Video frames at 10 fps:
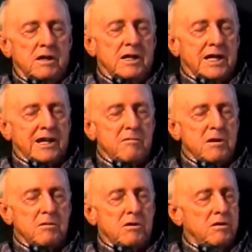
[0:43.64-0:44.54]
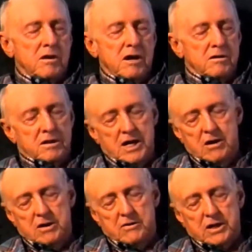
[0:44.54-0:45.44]
And I can't remember, I don't know how
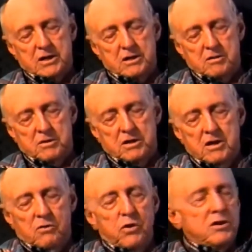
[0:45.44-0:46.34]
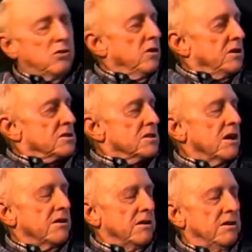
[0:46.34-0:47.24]
it ever got in there, but we knew when it
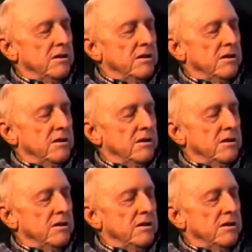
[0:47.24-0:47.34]
started.